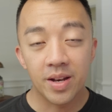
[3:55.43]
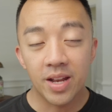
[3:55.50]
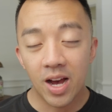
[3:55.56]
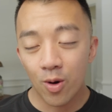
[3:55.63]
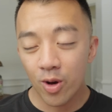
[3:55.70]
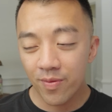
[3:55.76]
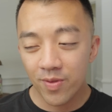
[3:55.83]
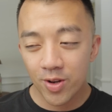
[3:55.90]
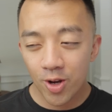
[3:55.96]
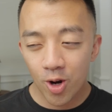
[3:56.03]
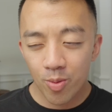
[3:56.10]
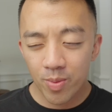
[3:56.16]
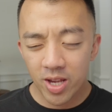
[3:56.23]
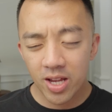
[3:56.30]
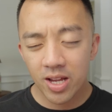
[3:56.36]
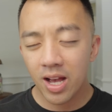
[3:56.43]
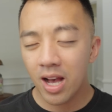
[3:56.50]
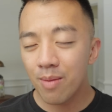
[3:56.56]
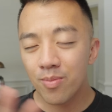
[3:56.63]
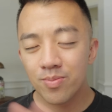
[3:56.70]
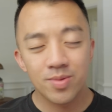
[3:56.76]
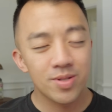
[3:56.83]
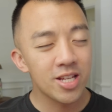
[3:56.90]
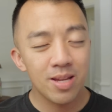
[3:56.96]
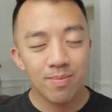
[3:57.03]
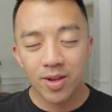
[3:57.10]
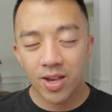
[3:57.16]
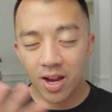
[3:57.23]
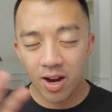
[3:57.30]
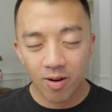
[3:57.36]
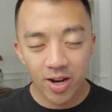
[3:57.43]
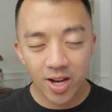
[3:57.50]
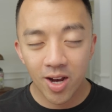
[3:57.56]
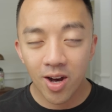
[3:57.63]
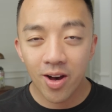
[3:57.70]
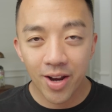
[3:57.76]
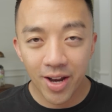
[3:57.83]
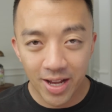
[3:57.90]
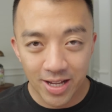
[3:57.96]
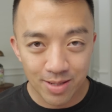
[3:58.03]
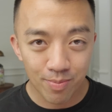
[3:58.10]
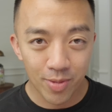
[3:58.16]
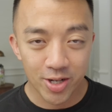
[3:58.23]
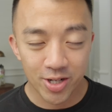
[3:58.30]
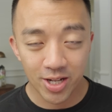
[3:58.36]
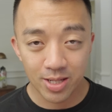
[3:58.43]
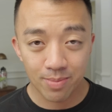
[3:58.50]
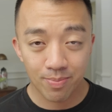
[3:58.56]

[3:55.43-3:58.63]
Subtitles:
Now, if you know me, I'm team carry on as much as